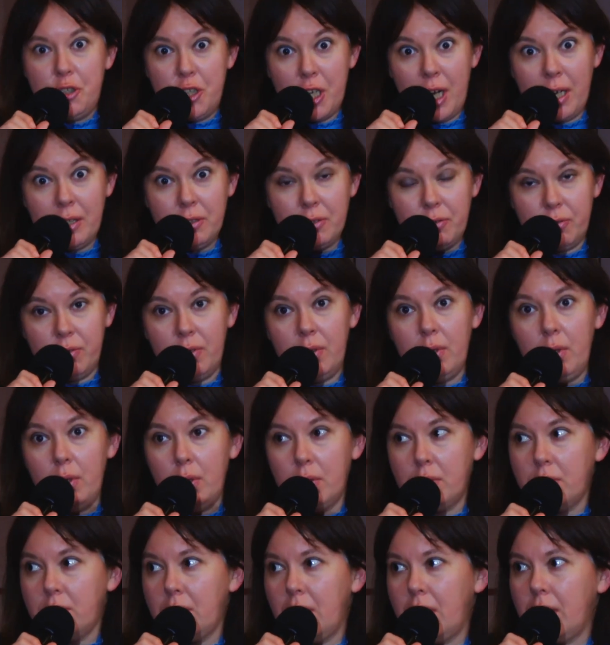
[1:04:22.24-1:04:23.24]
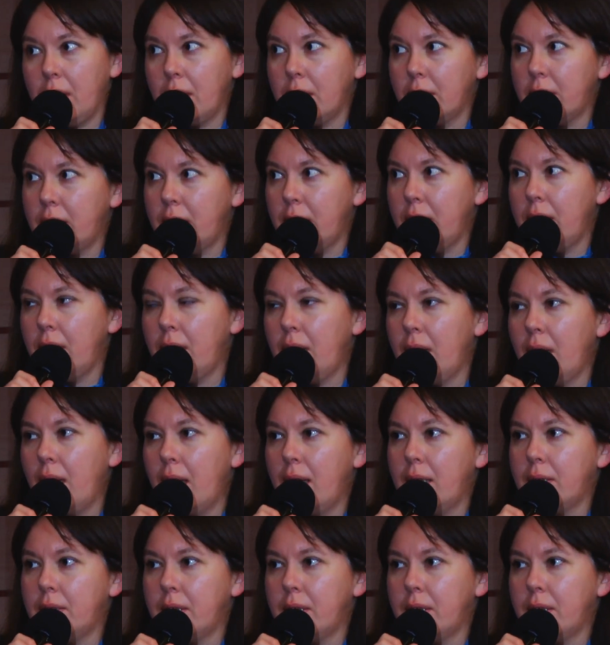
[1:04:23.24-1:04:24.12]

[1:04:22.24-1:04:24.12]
just following the